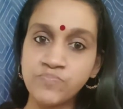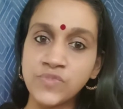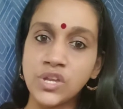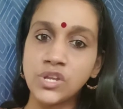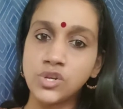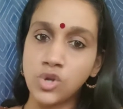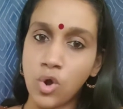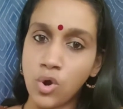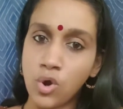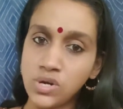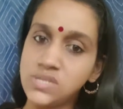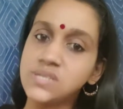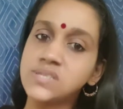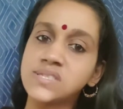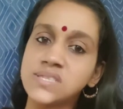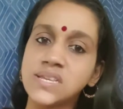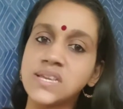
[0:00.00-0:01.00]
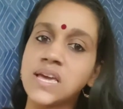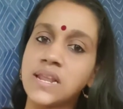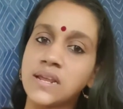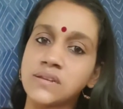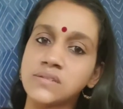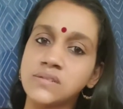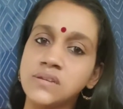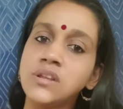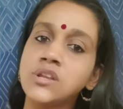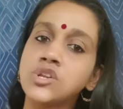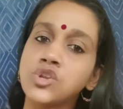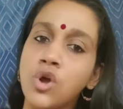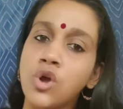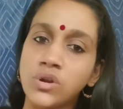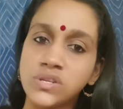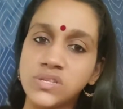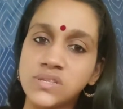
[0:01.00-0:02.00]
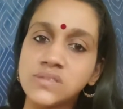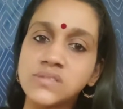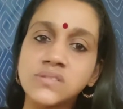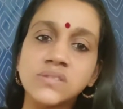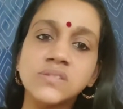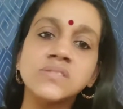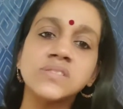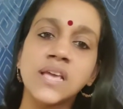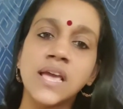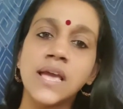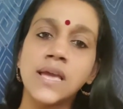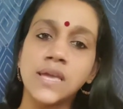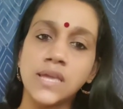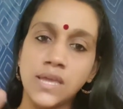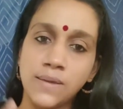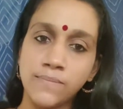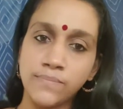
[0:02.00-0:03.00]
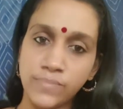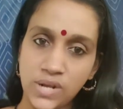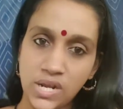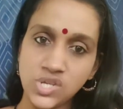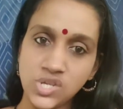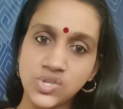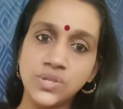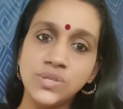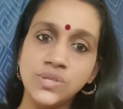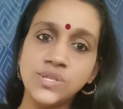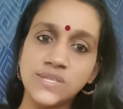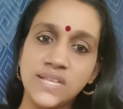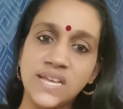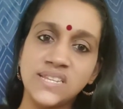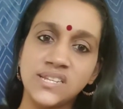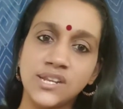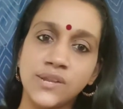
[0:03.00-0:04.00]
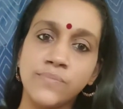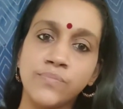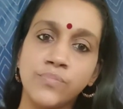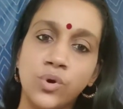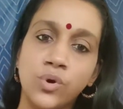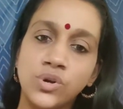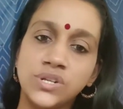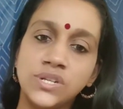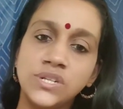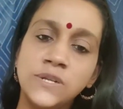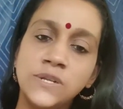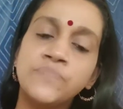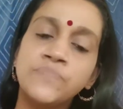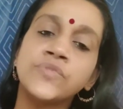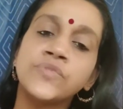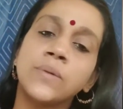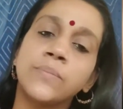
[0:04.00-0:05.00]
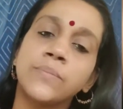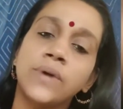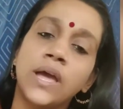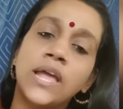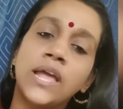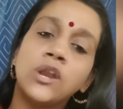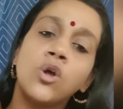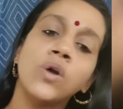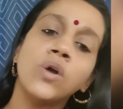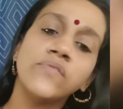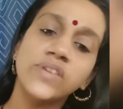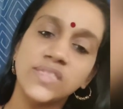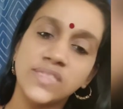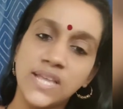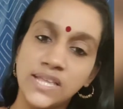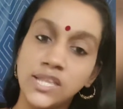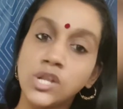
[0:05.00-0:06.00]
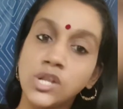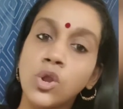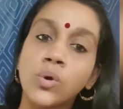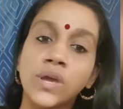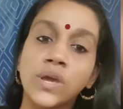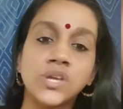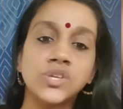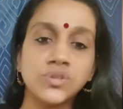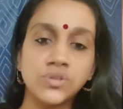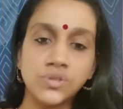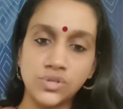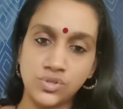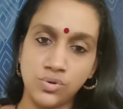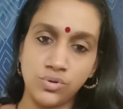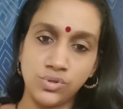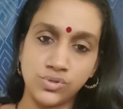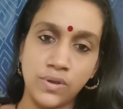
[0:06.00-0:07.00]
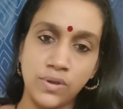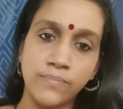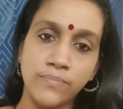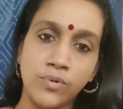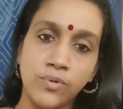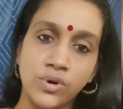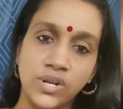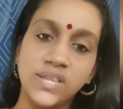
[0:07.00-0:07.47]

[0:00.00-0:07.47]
Not just the character, not just his impressions that are important, along with that the location is also important.